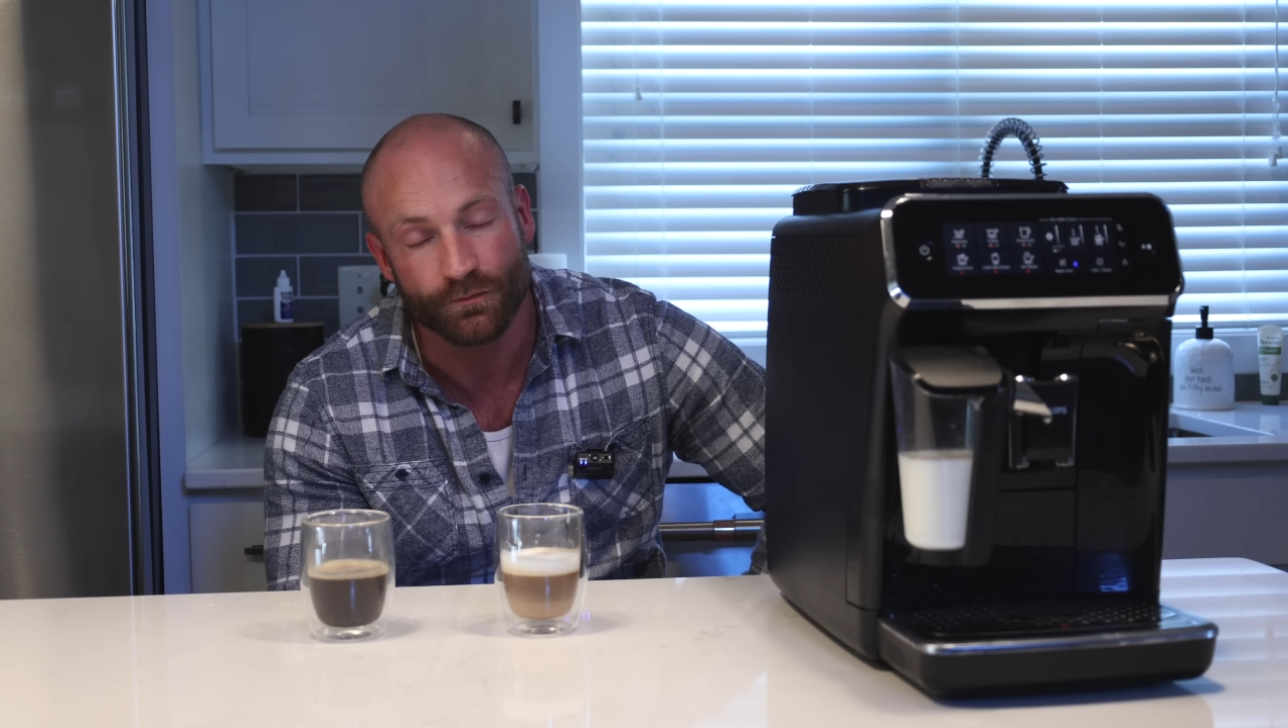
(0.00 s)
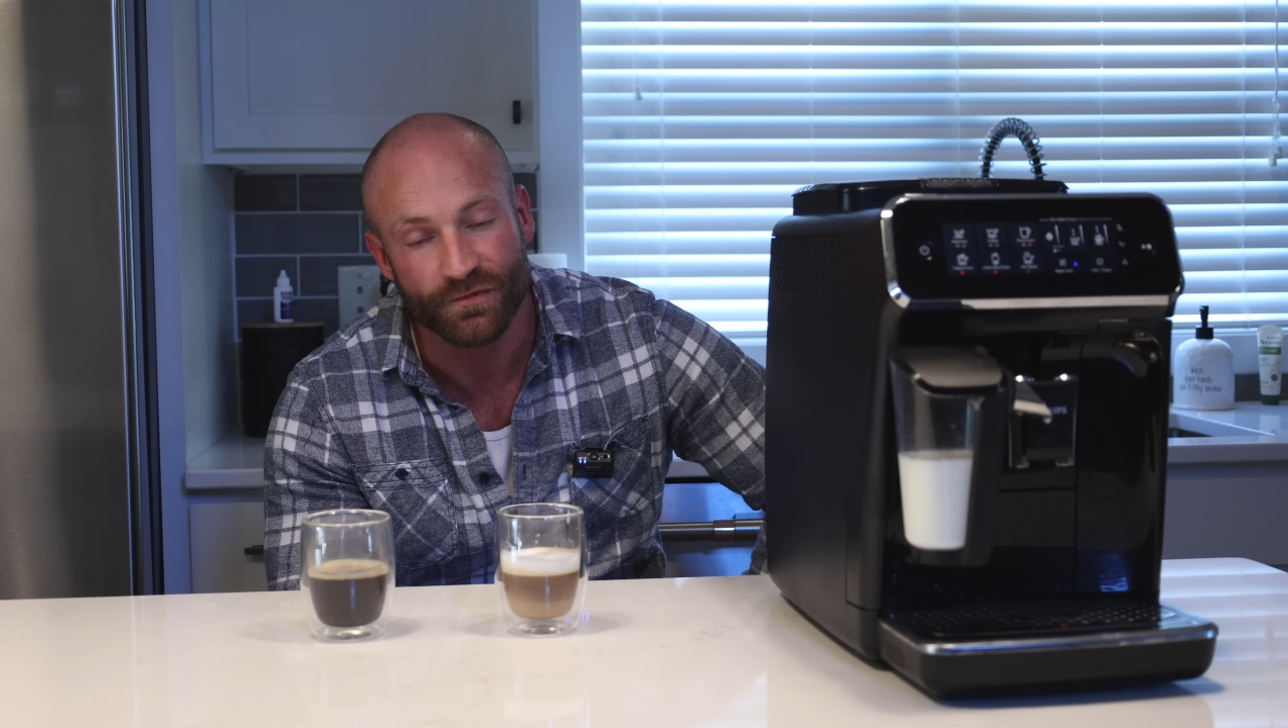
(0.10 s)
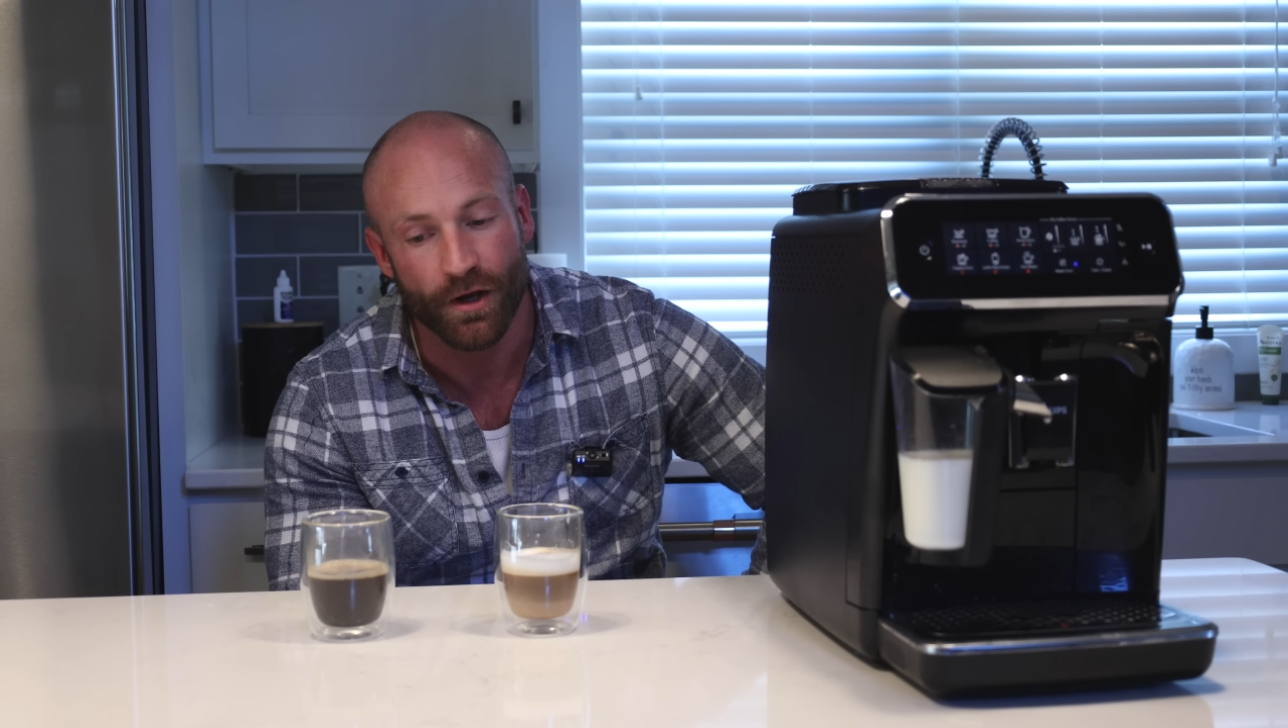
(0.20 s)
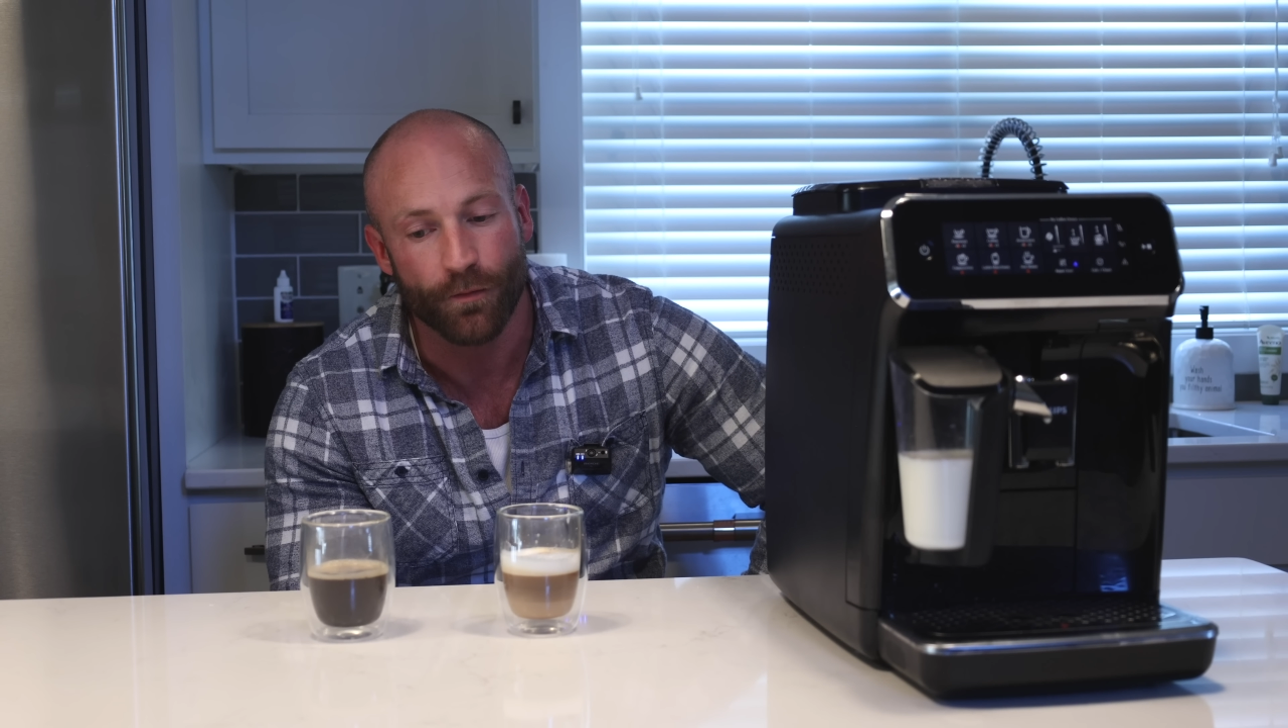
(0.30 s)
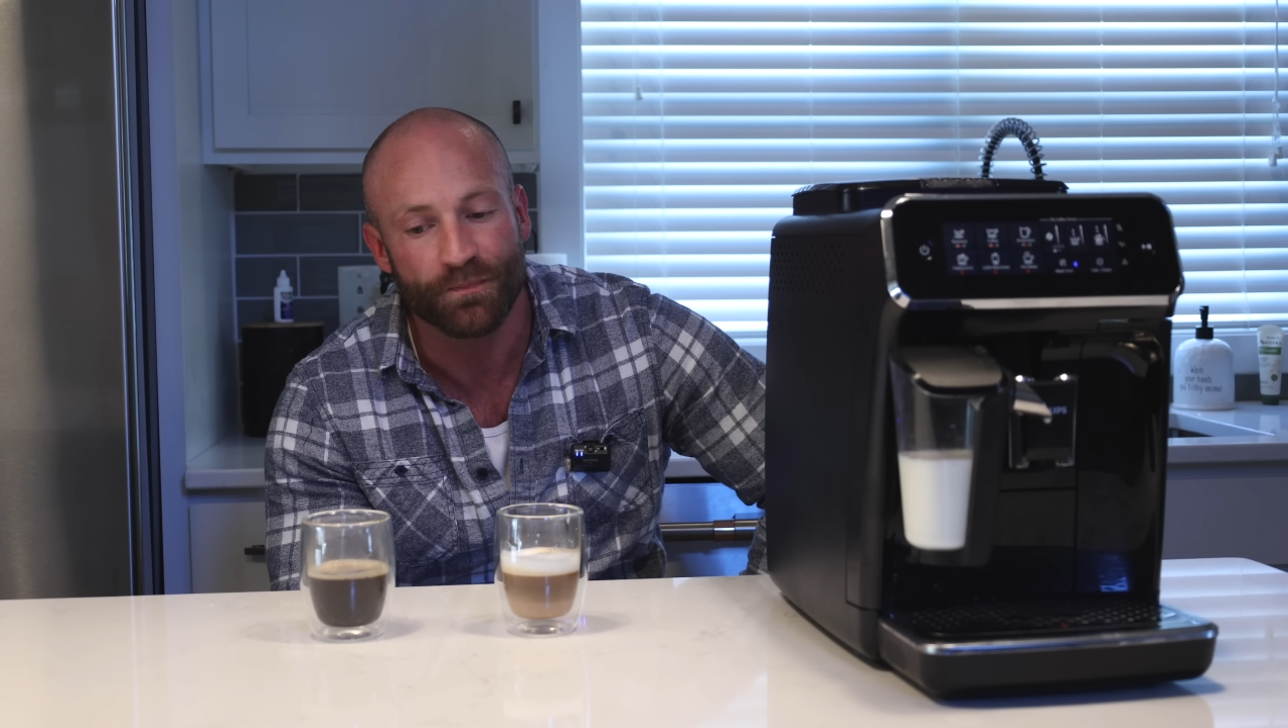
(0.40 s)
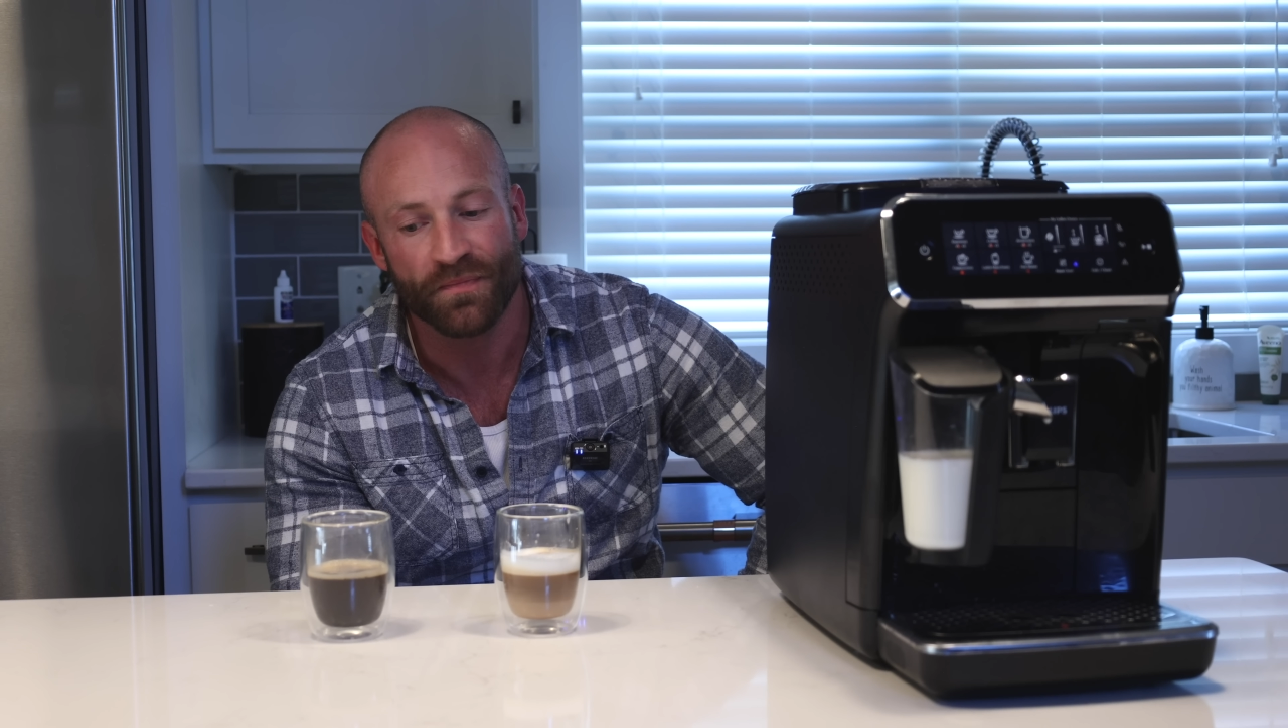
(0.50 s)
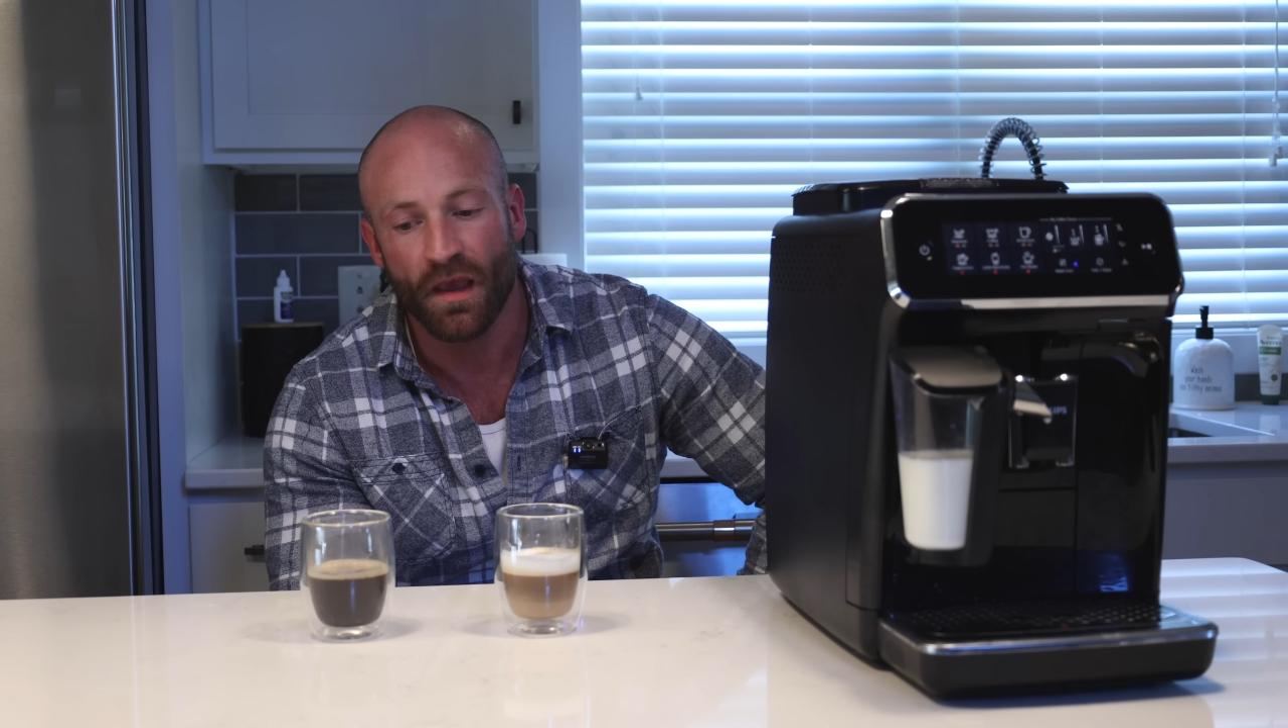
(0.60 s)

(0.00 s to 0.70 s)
So